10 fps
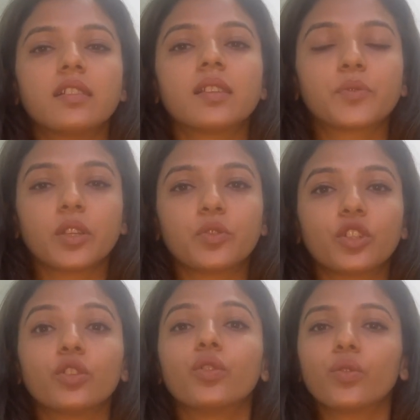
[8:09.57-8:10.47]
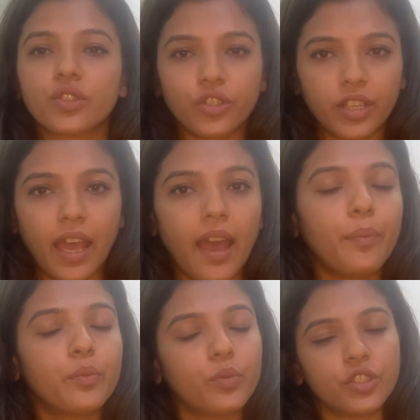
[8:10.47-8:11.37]
subscription grocery
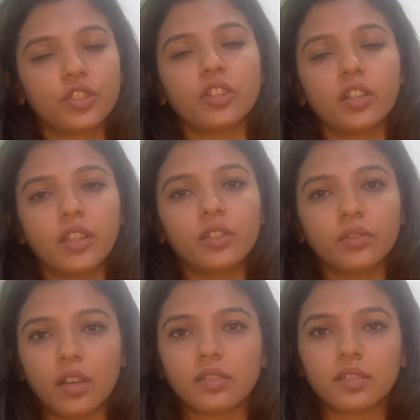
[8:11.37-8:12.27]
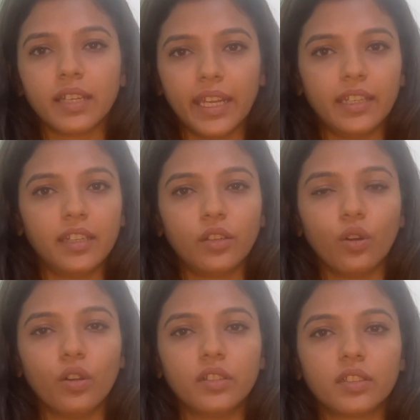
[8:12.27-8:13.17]
app, which in 2018
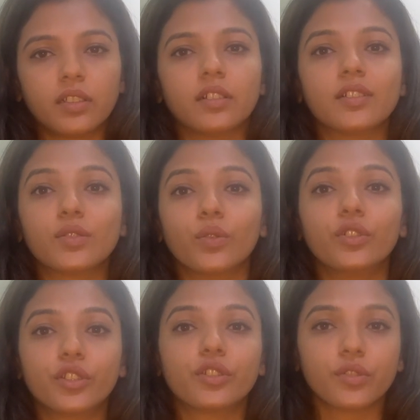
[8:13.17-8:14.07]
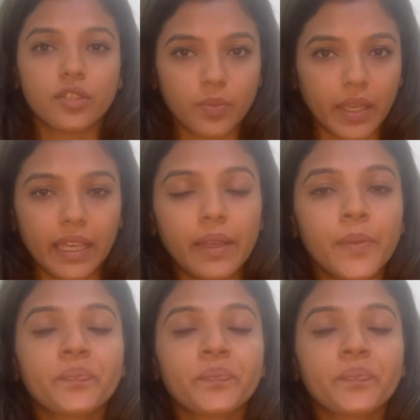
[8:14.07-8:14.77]
got sold to Swiggy.